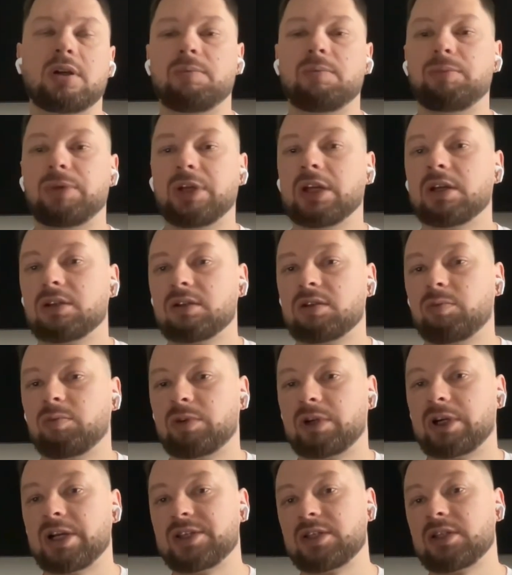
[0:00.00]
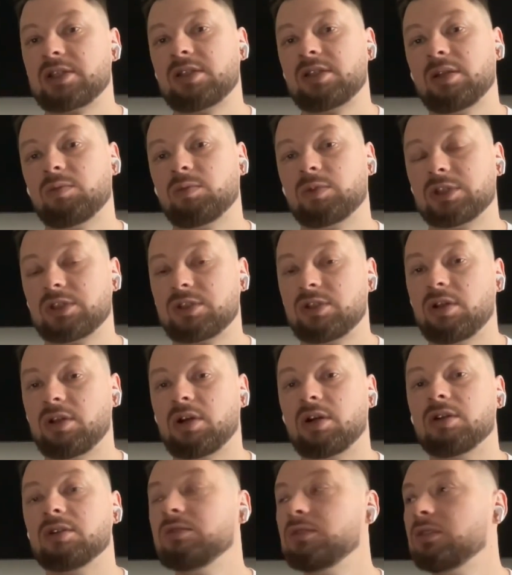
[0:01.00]
big enterprises, they want to
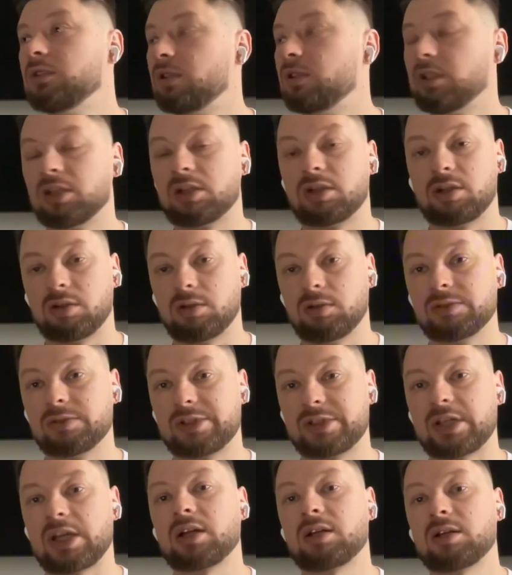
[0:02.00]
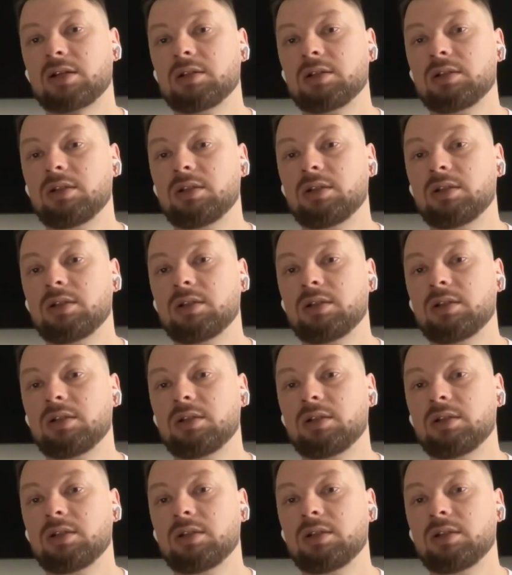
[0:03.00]
own their whole stack,